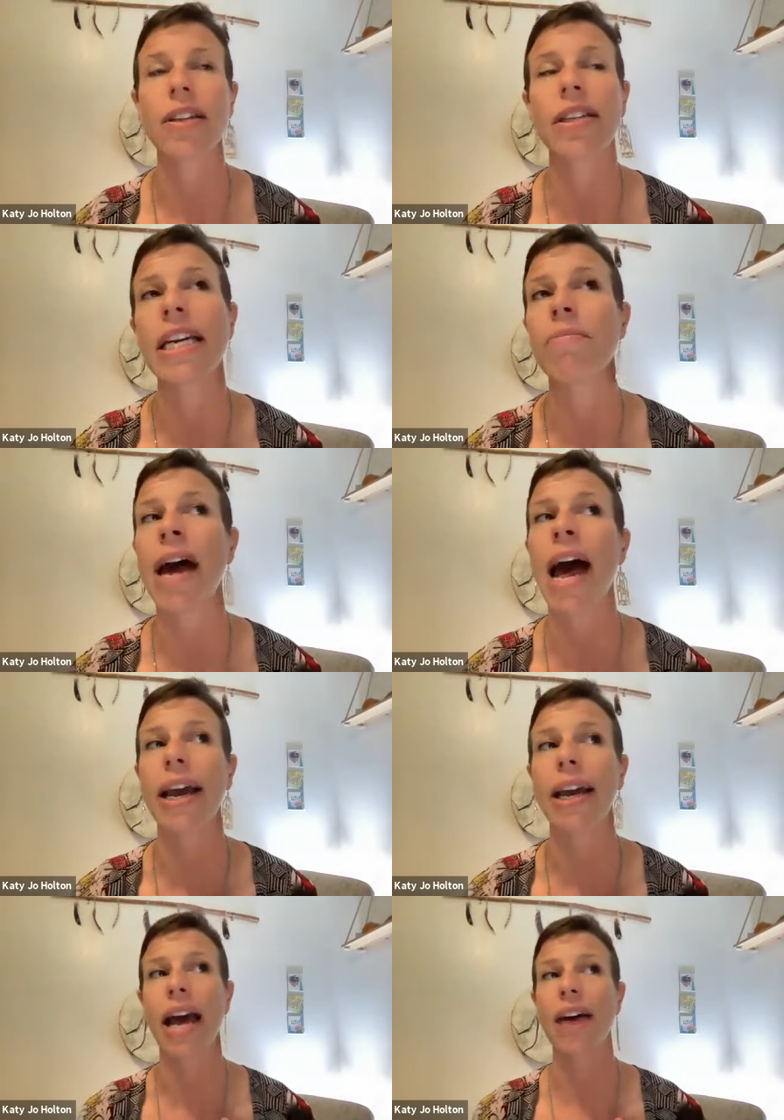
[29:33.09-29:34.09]
sitting
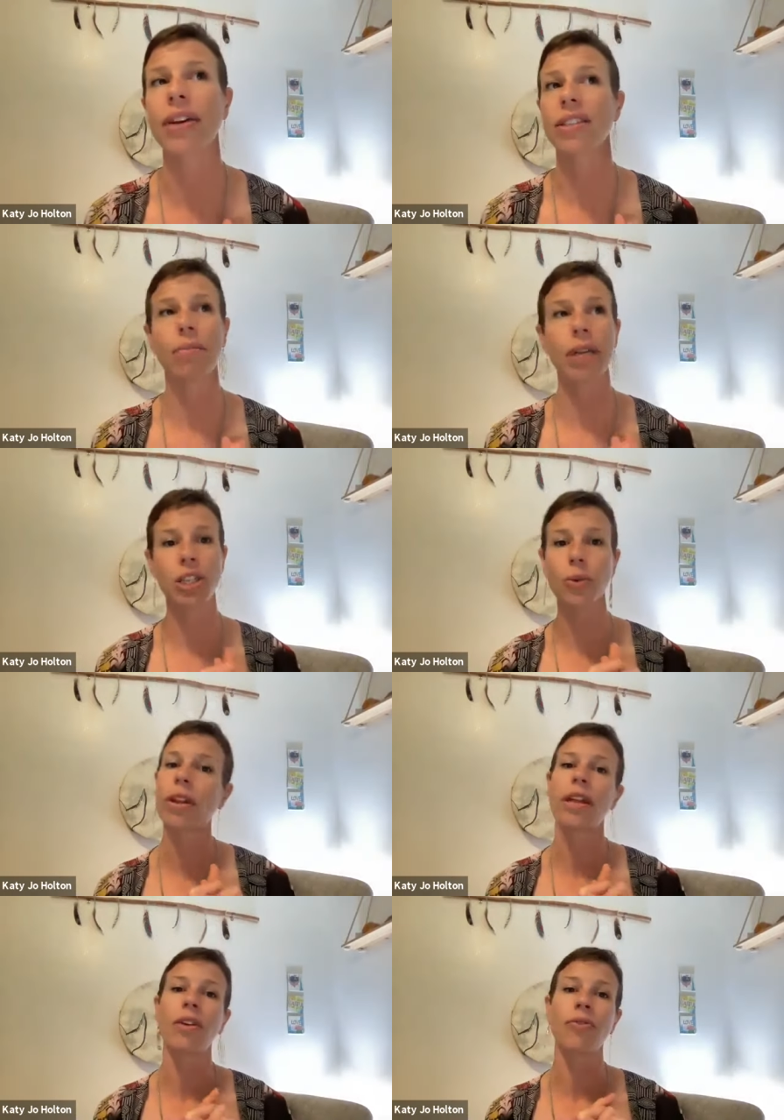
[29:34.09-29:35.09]
back and having somebody do
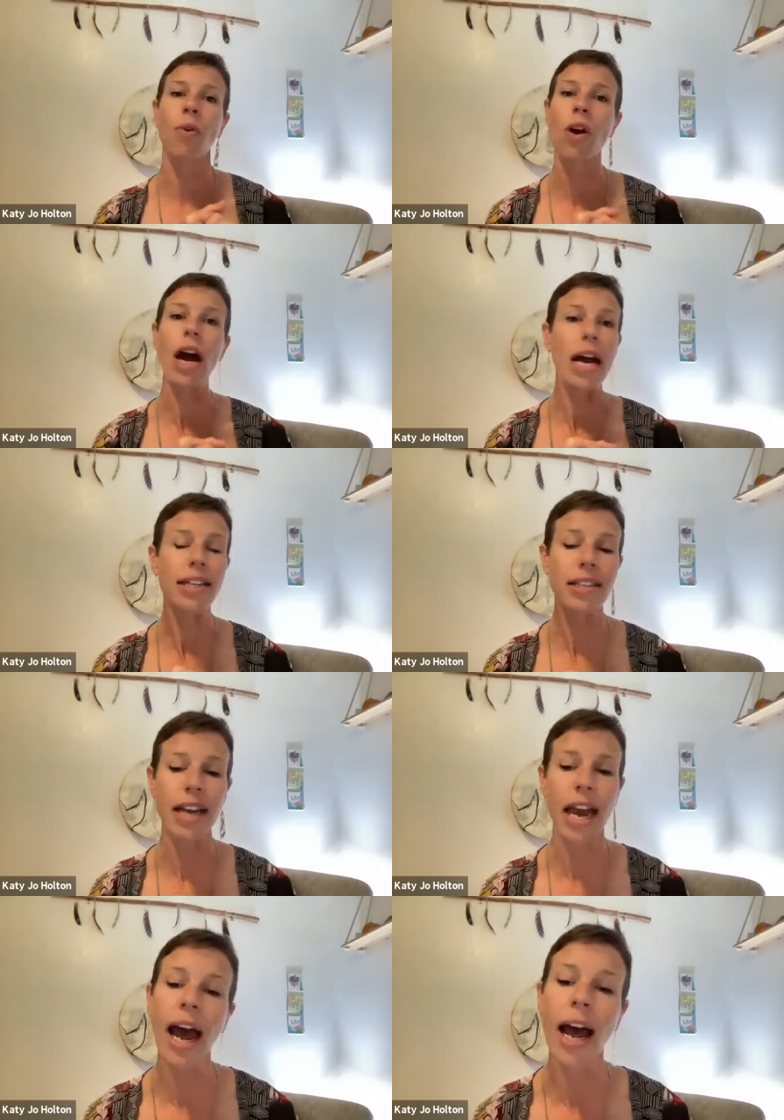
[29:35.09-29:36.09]
a thing for
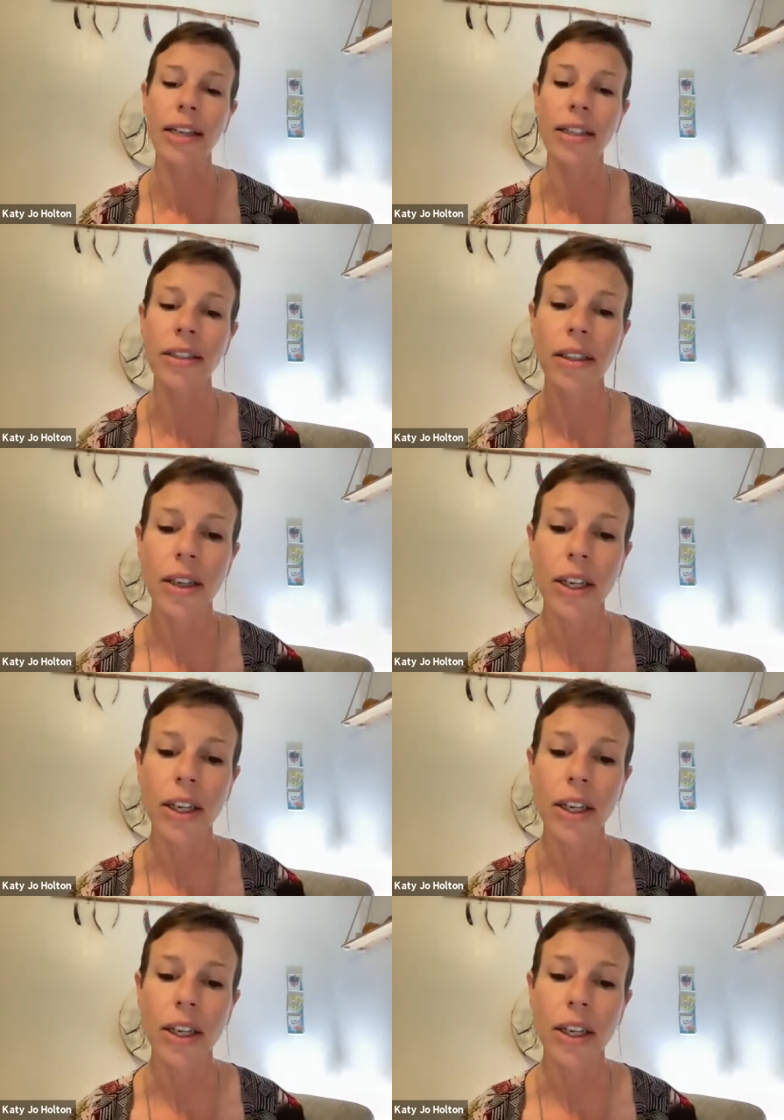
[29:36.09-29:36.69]
us and